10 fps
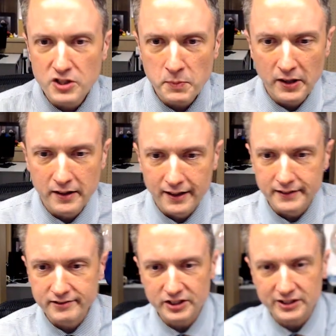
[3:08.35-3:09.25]
Just plan
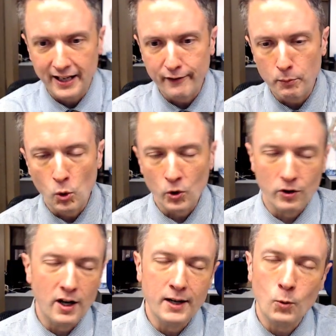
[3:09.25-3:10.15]
on just kind of a
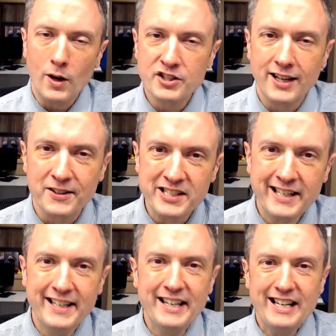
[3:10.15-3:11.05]
borderline washout
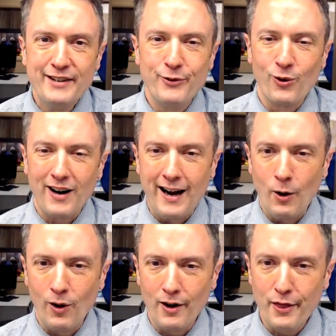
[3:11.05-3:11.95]
for
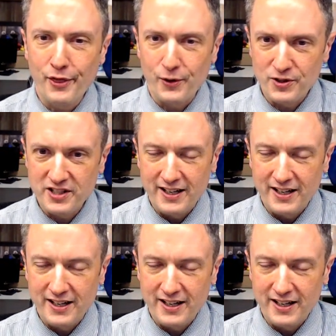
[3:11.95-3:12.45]
our Thursday.